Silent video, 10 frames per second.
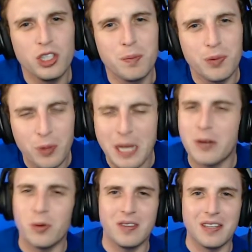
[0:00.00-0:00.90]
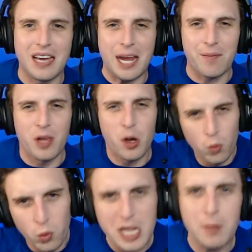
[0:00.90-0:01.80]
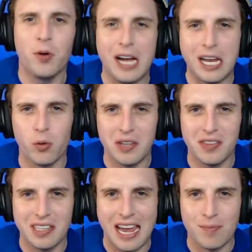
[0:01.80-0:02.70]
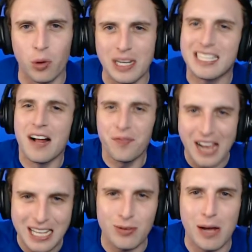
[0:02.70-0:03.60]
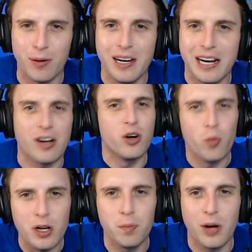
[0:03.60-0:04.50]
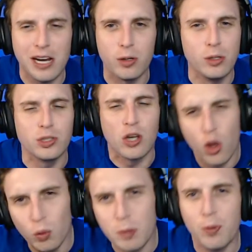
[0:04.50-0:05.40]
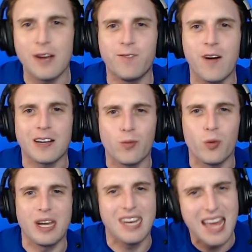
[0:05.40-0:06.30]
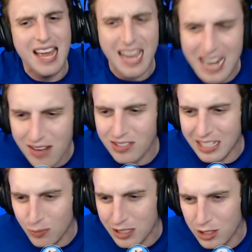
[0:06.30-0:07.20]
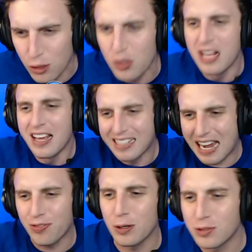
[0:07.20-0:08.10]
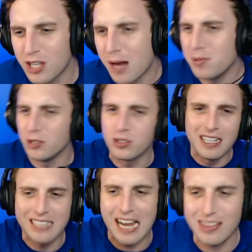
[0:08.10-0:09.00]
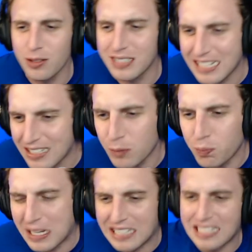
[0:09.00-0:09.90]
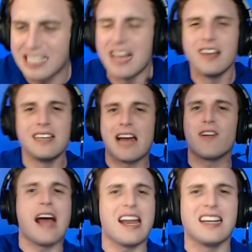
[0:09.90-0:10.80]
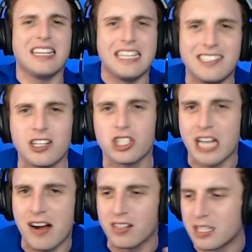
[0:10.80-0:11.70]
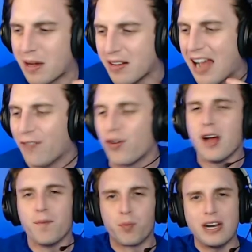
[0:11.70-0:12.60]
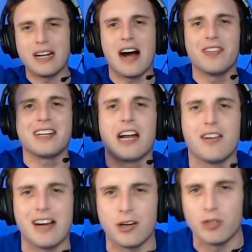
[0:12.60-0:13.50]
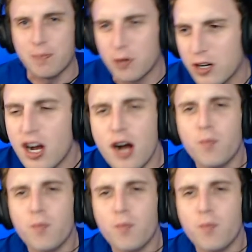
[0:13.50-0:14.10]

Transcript: You play to win the game. We play to win the game, boys. That's why we're here. We don't play to lose. We play to fucking win in everything we do. Get those W's. Get those easy peasies. Never had an easier challenge in my life. Bring on the Carolina Reaper.